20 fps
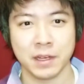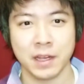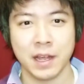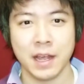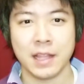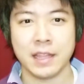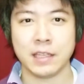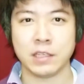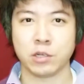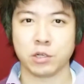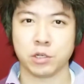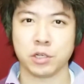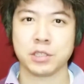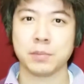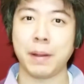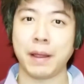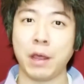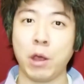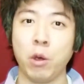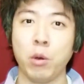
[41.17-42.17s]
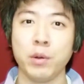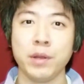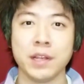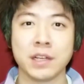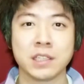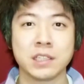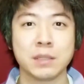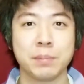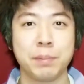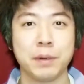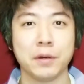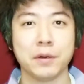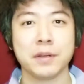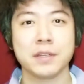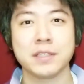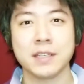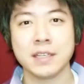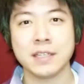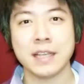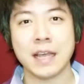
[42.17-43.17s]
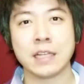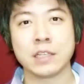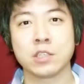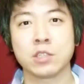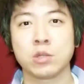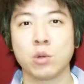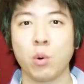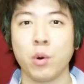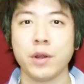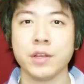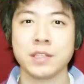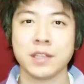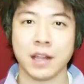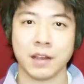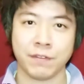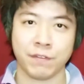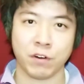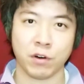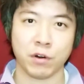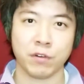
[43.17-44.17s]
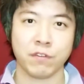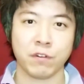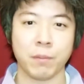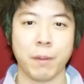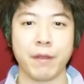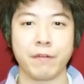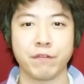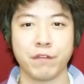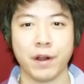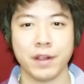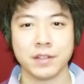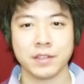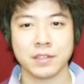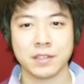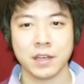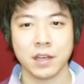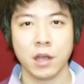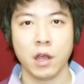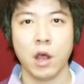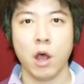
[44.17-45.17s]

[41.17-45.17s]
These are just my own experiences and stories that I've heard from my friends.